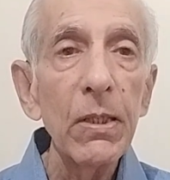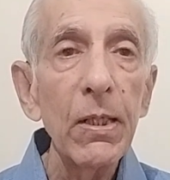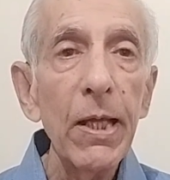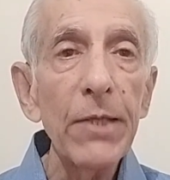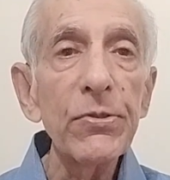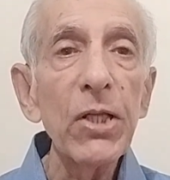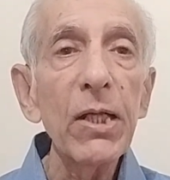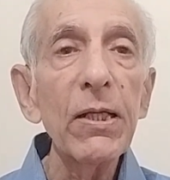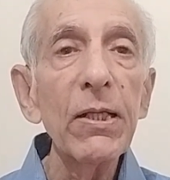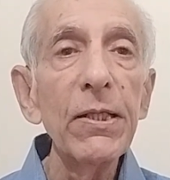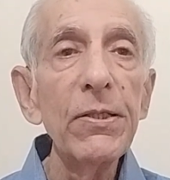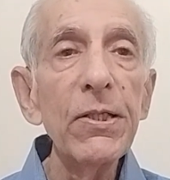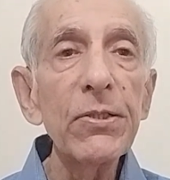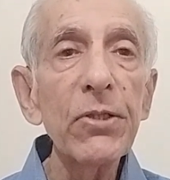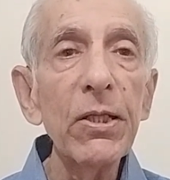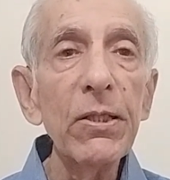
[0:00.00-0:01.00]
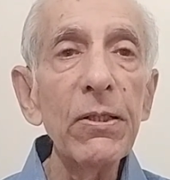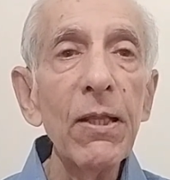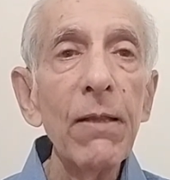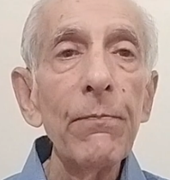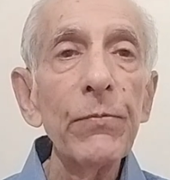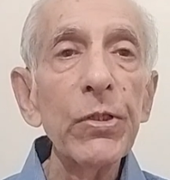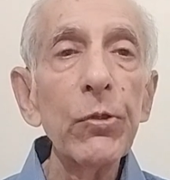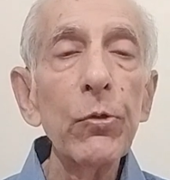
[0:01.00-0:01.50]
as a clinician,
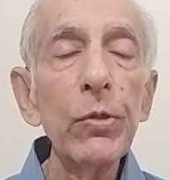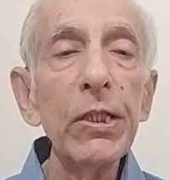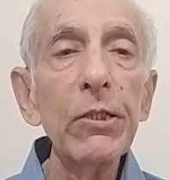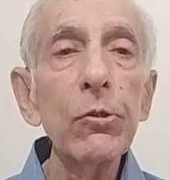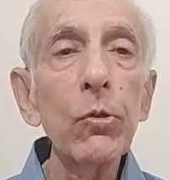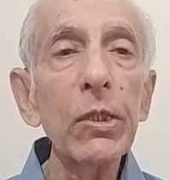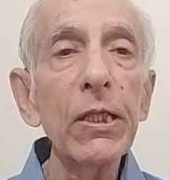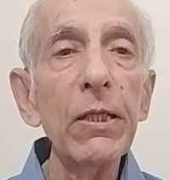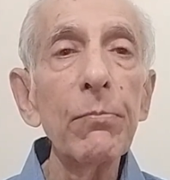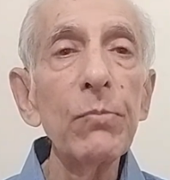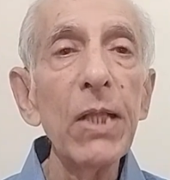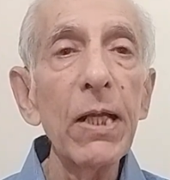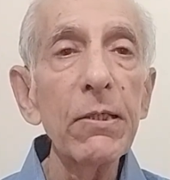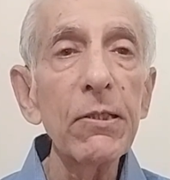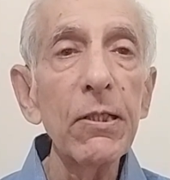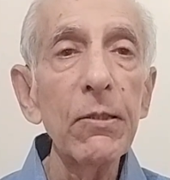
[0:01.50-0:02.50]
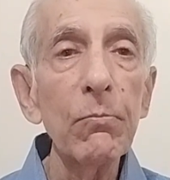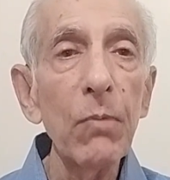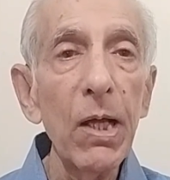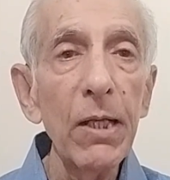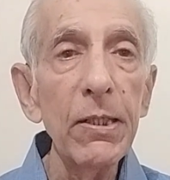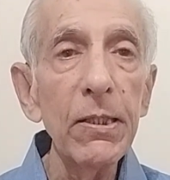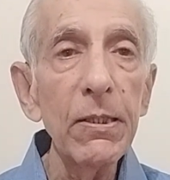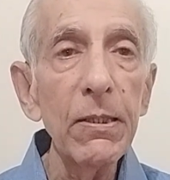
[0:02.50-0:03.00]
you need to keep that in
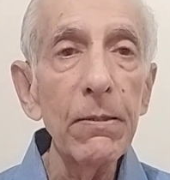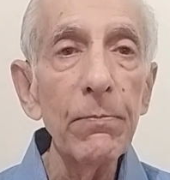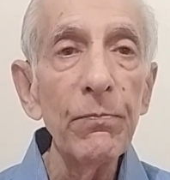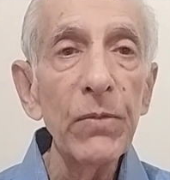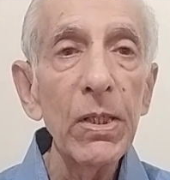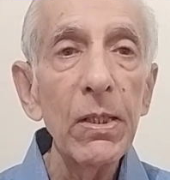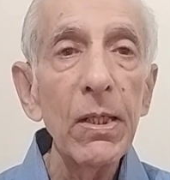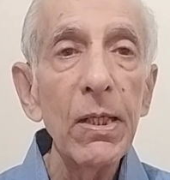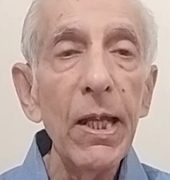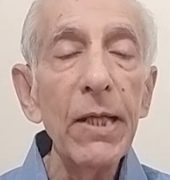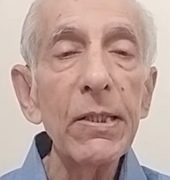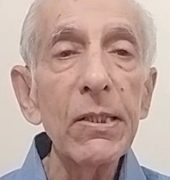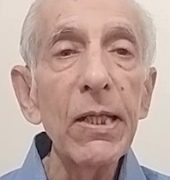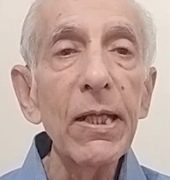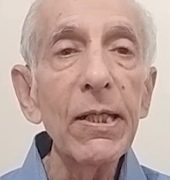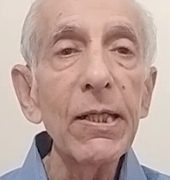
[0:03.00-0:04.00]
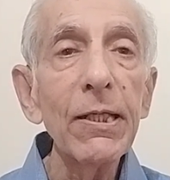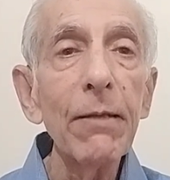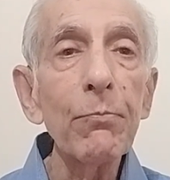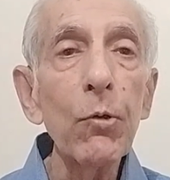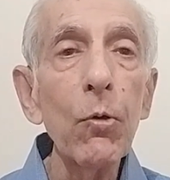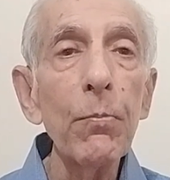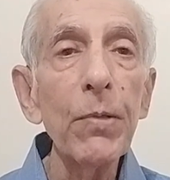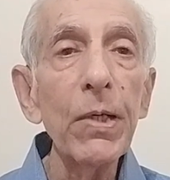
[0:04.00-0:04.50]
mind and take an
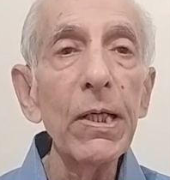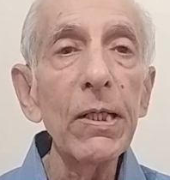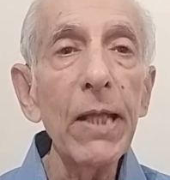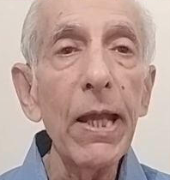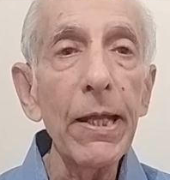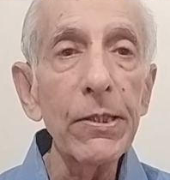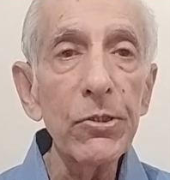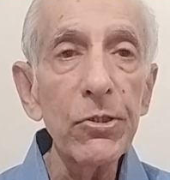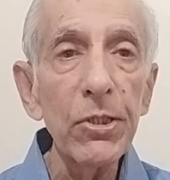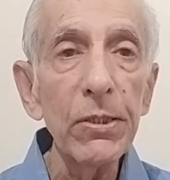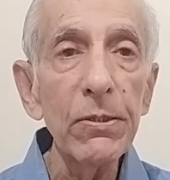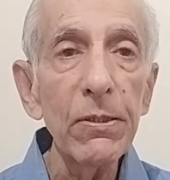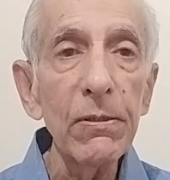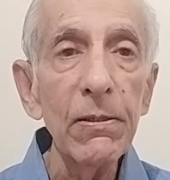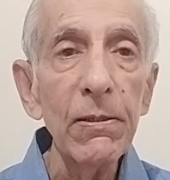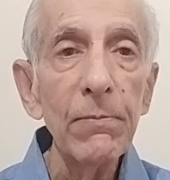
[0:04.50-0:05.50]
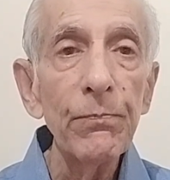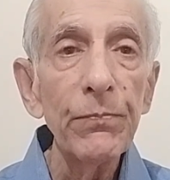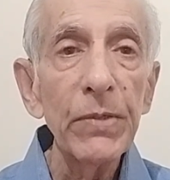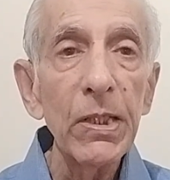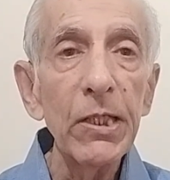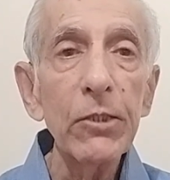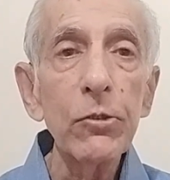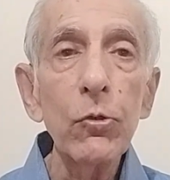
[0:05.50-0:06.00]
appropriate action.
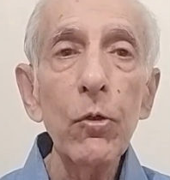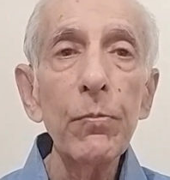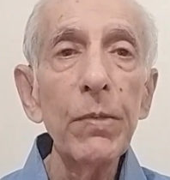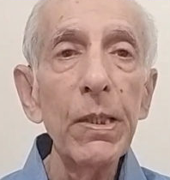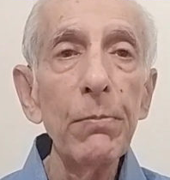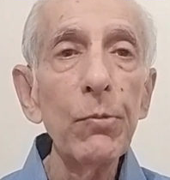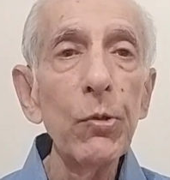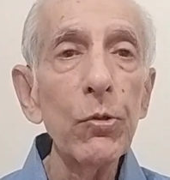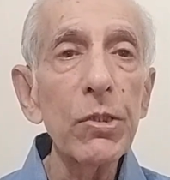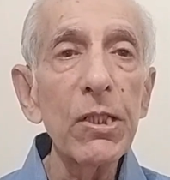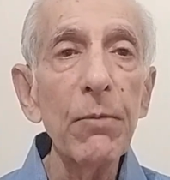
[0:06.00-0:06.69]
It could be immune